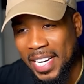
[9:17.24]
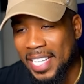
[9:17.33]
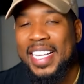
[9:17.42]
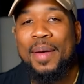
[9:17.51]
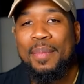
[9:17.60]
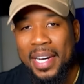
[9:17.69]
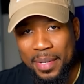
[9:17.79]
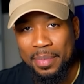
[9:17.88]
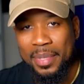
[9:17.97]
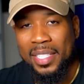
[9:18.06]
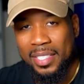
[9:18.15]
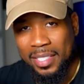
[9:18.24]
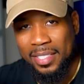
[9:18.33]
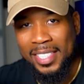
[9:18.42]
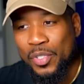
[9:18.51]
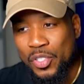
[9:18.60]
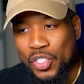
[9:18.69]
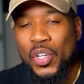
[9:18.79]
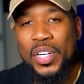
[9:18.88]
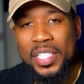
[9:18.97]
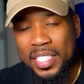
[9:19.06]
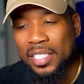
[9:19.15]
Ain't that about a bitch? The
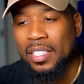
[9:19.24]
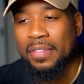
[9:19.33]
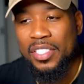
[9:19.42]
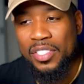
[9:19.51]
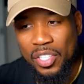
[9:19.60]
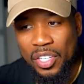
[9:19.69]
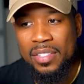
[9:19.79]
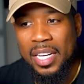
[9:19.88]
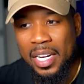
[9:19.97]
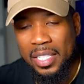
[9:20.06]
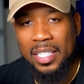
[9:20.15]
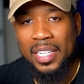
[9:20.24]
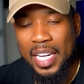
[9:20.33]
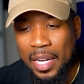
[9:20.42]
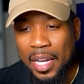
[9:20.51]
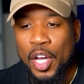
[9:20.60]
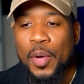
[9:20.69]
majority of these girls out here today